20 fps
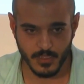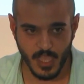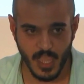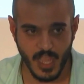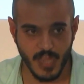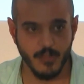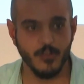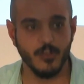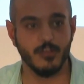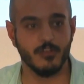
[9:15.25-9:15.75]

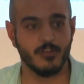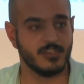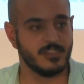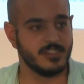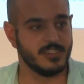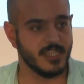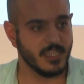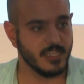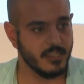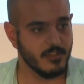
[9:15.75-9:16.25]
I know you are
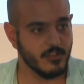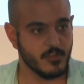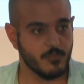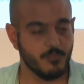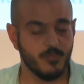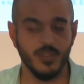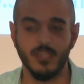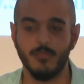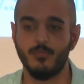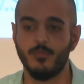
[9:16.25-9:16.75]
secular
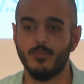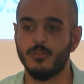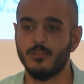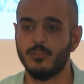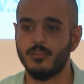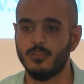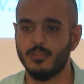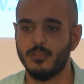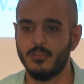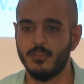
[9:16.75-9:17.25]

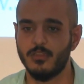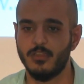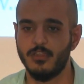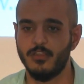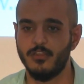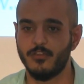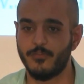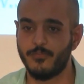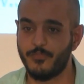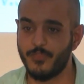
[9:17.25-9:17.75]
people,
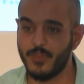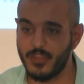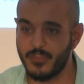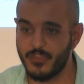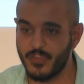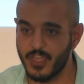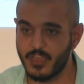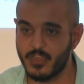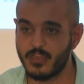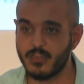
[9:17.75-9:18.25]
you're free
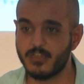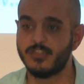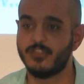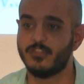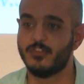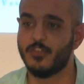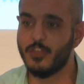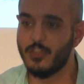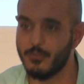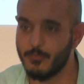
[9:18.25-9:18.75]
thinkers,
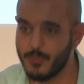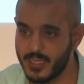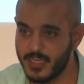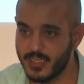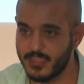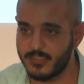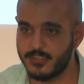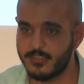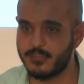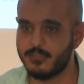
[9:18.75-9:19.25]
you're
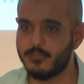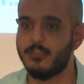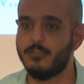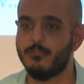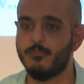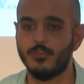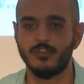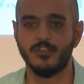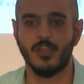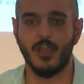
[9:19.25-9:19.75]
humanists,
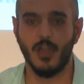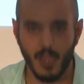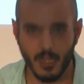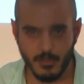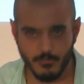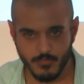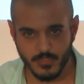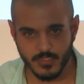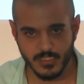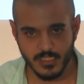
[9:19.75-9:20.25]
you want to
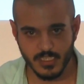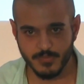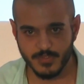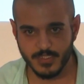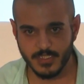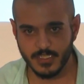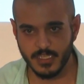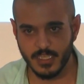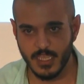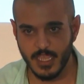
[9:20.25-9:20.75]
harm
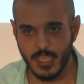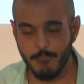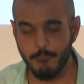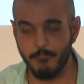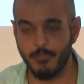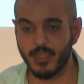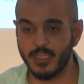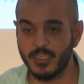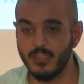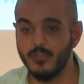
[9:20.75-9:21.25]
Muslims,
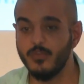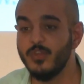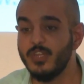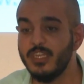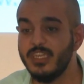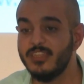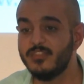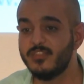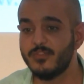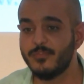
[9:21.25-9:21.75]
but you
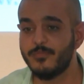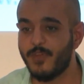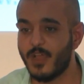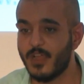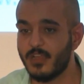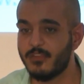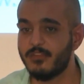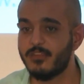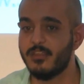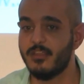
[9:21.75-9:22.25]
need to
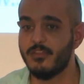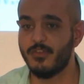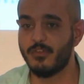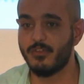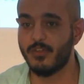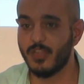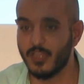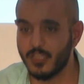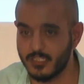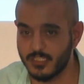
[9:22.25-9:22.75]
fight
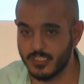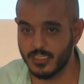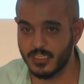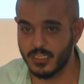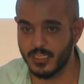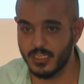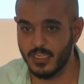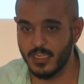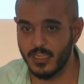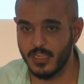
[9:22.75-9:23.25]
the religion.
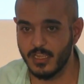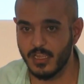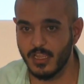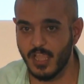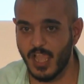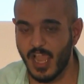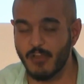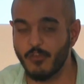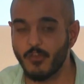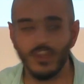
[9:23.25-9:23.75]

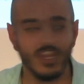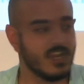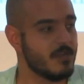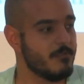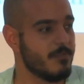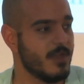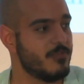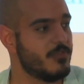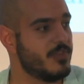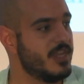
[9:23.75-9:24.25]
I don't care
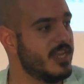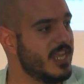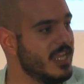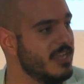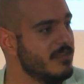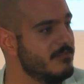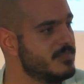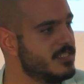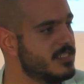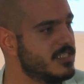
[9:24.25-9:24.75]
about the
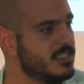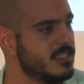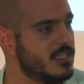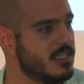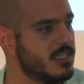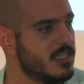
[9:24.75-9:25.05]
names.